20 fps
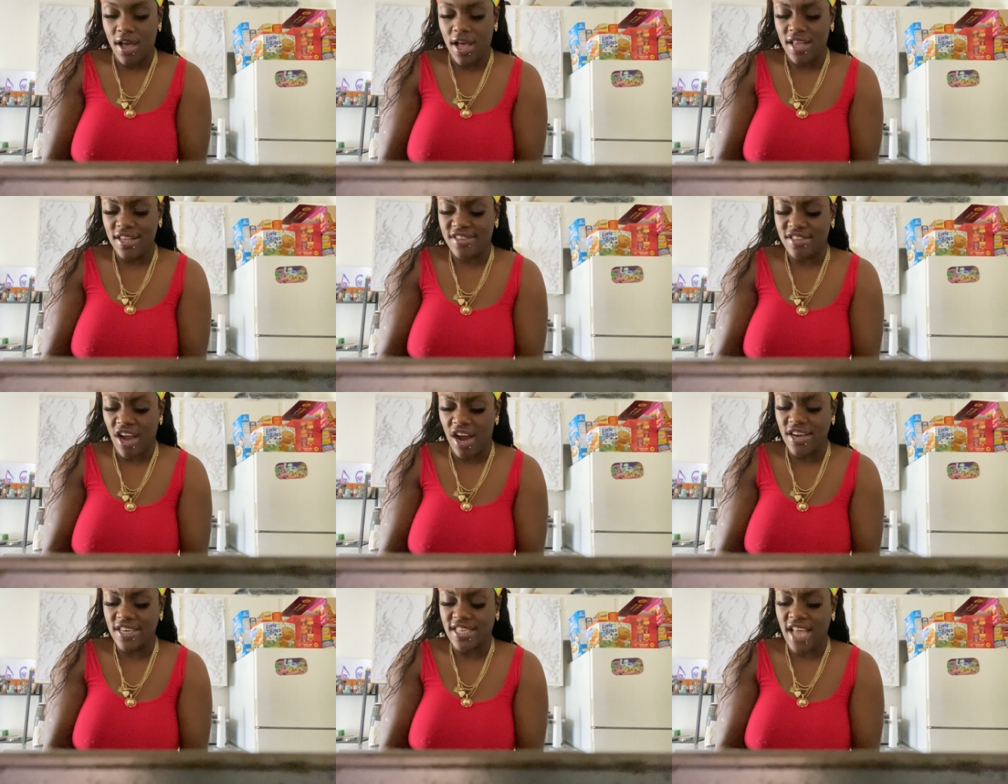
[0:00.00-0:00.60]
a
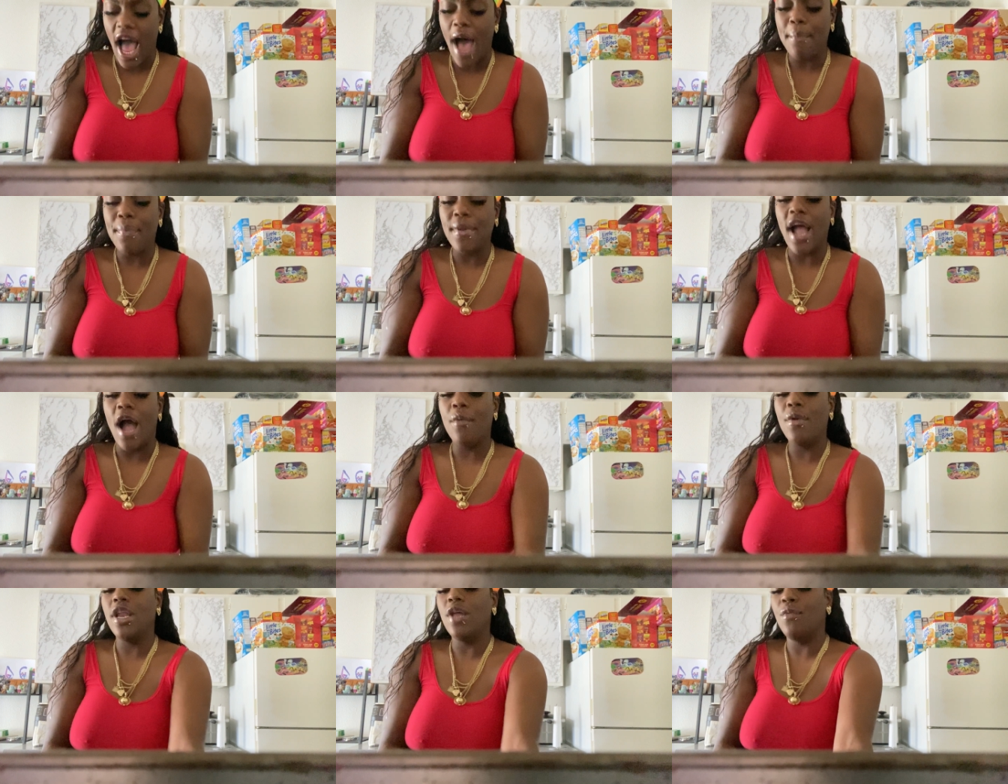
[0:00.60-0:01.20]
certain topic
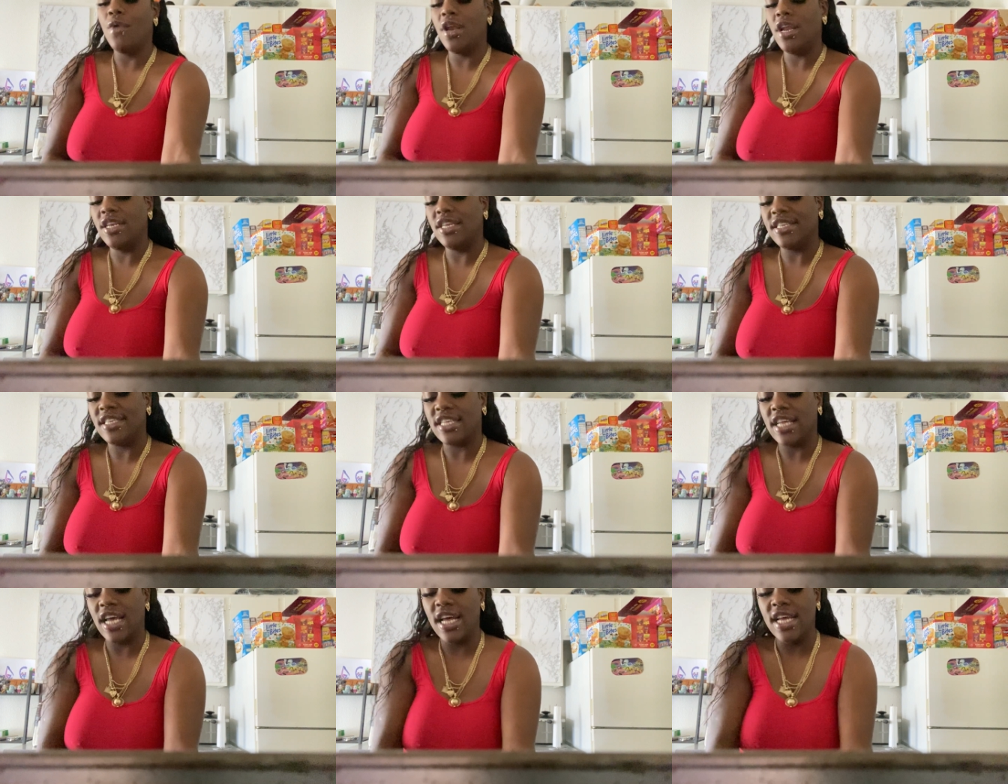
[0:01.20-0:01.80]
I really want to
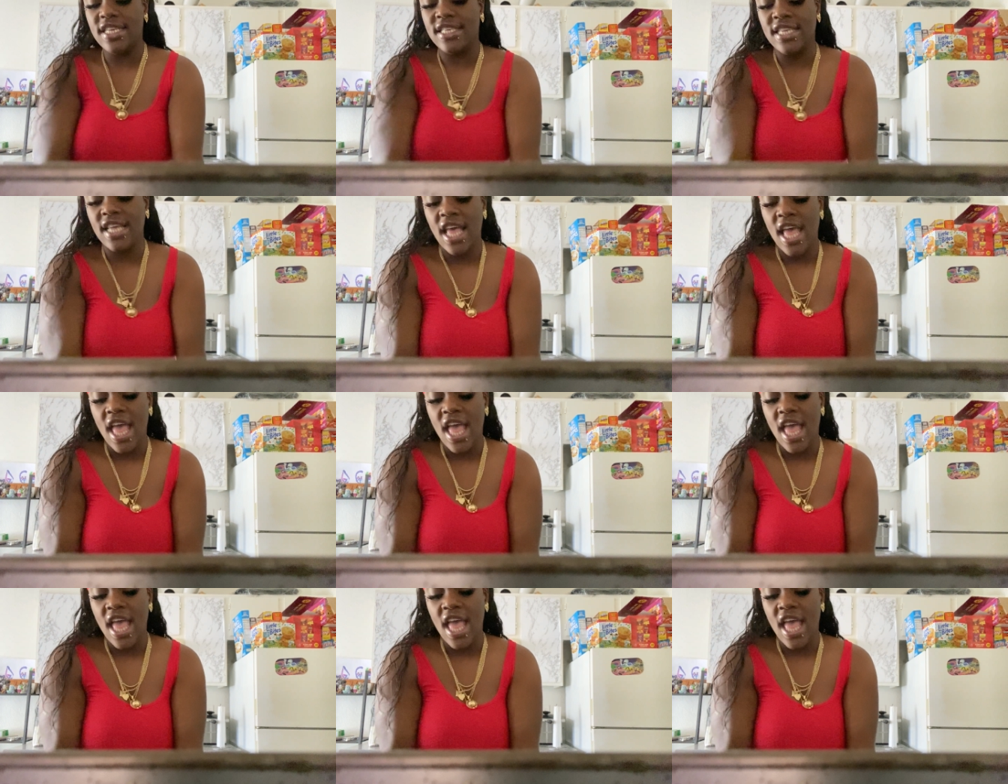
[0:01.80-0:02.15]
discuss